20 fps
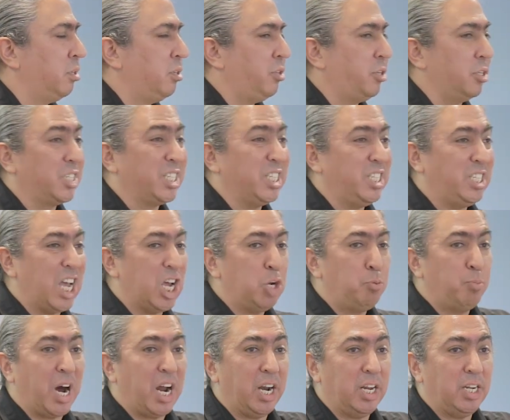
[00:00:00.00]
There's a
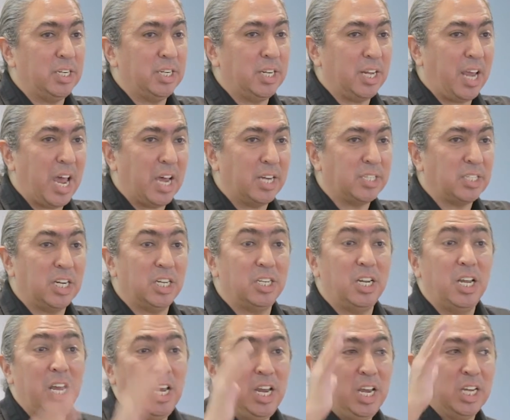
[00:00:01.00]
dead body in the casket.
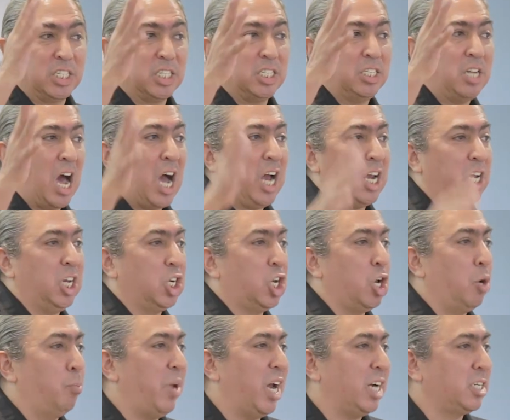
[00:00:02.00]
It's not going to
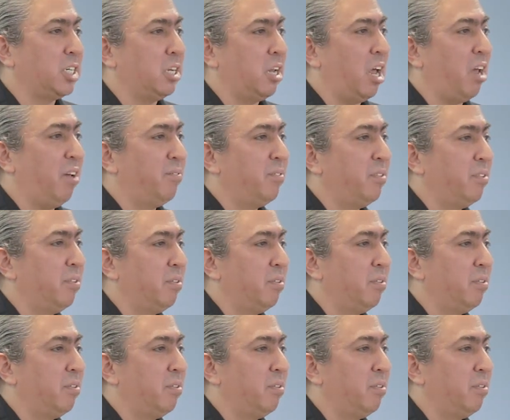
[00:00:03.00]
come back to life.